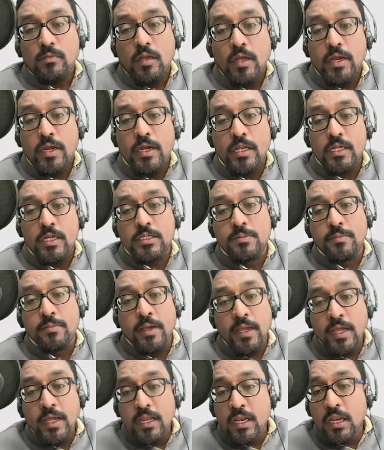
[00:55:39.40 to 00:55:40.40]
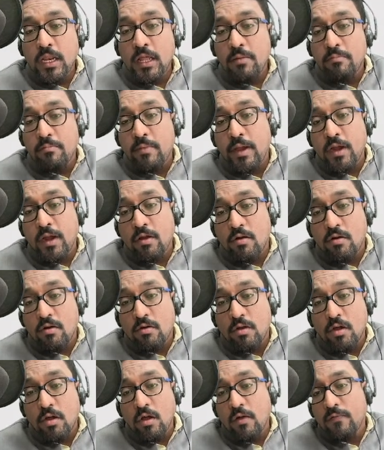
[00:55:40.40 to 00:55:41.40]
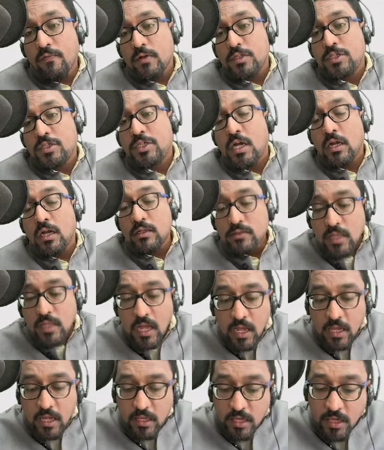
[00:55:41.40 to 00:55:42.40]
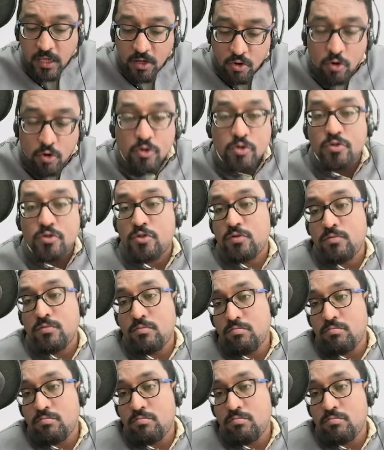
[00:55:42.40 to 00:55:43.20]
It is mainly made out of Changthangi goats.